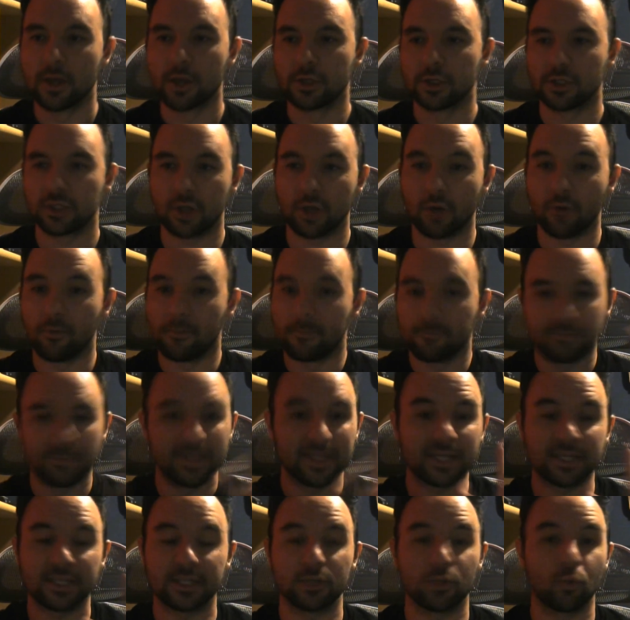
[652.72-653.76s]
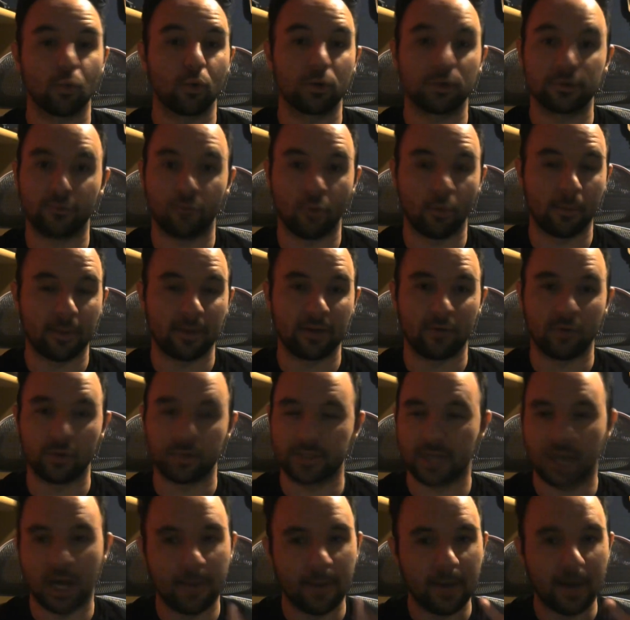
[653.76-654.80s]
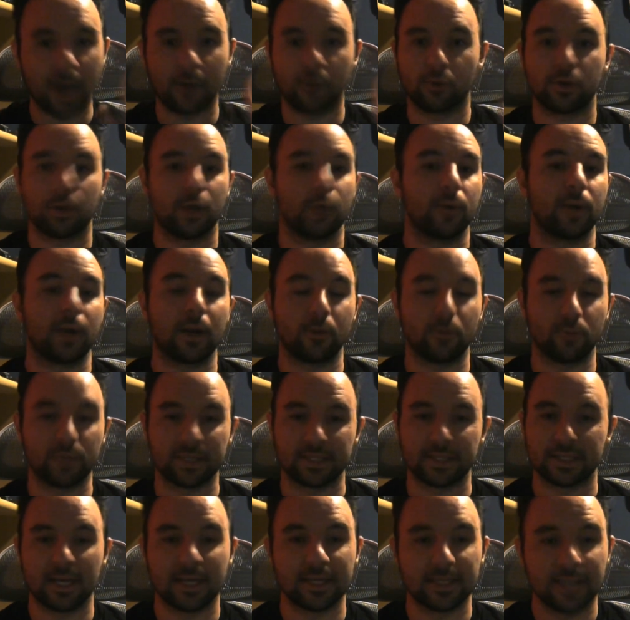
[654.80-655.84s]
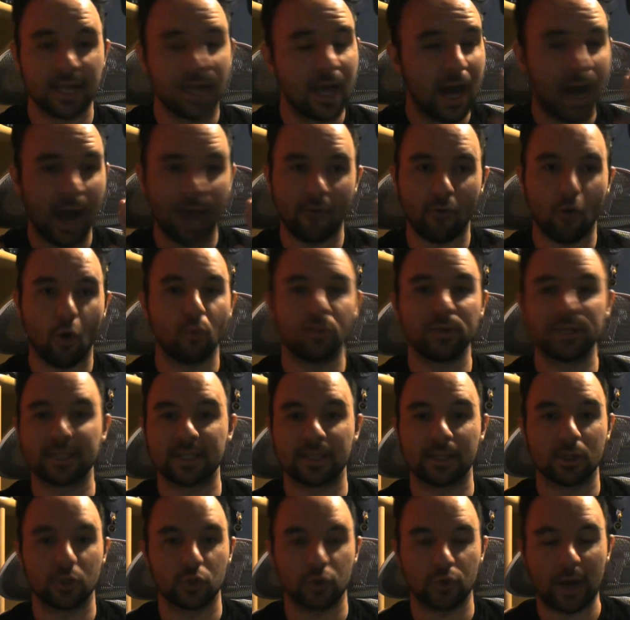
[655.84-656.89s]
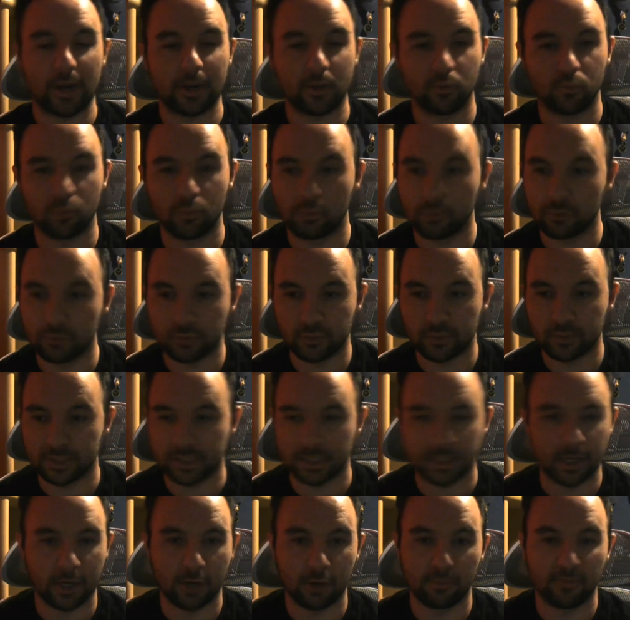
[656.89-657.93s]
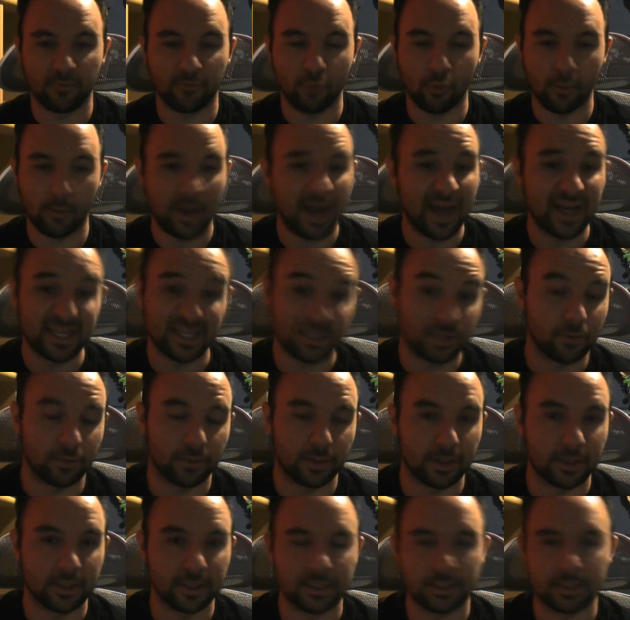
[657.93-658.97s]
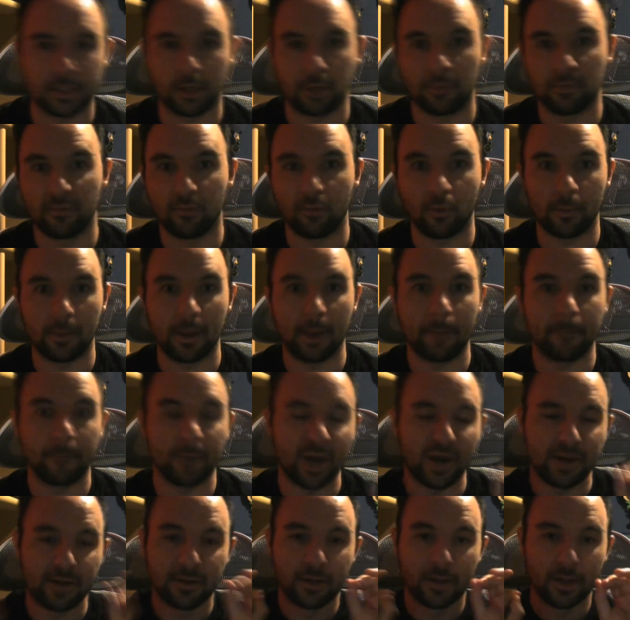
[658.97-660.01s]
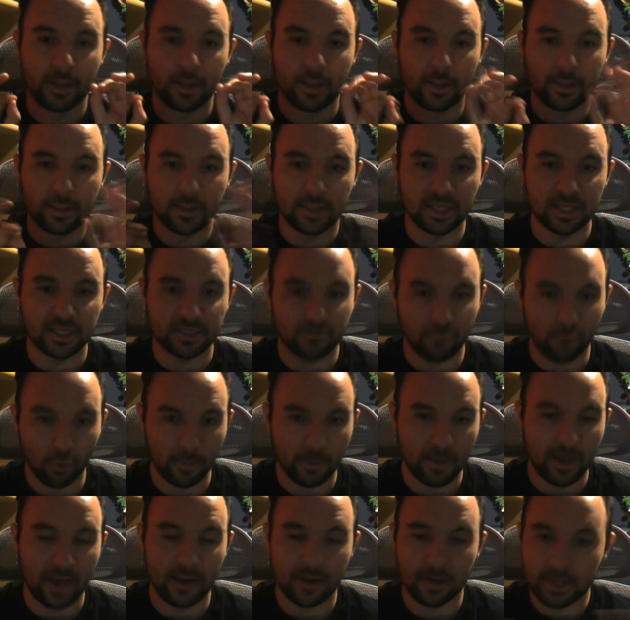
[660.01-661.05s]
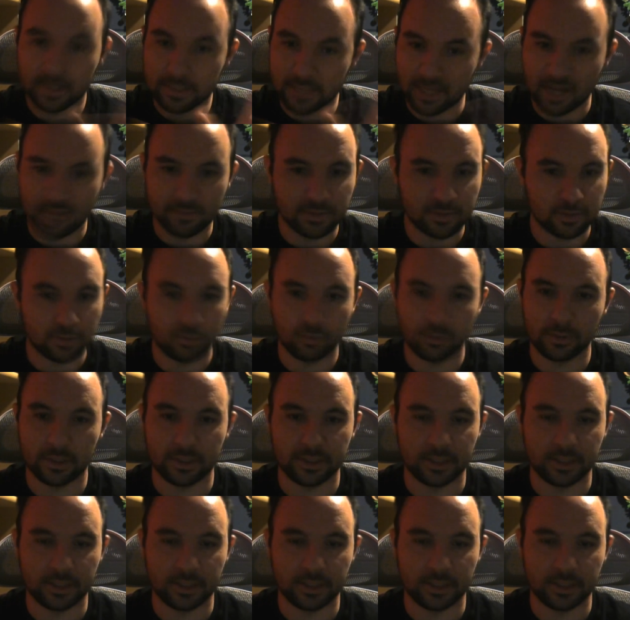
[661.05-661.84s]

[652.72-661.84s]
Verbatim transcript: So this is the worst format of all time. I don't care what anyone says. I've always said that Dragon Rulers was a terrible format. I still think it's a terrible format, but this format is absolutely